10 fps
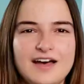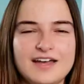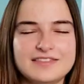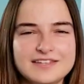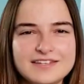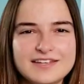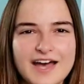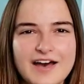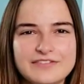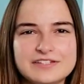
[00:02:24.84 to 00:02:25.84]
I think
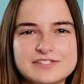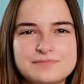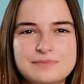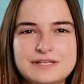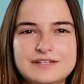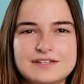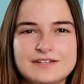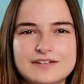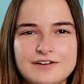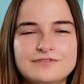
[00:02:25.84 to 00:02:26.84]
having this be
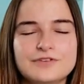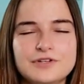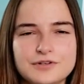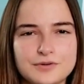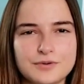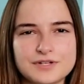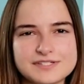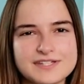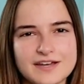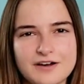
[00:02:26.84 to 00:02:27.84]
a full year
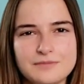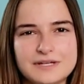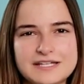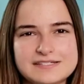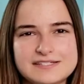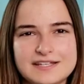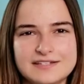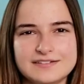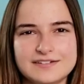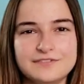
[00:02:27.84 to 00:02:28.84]
course that culminates
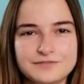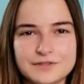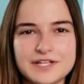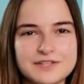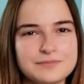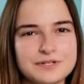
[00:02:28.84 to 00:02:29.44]
in a full length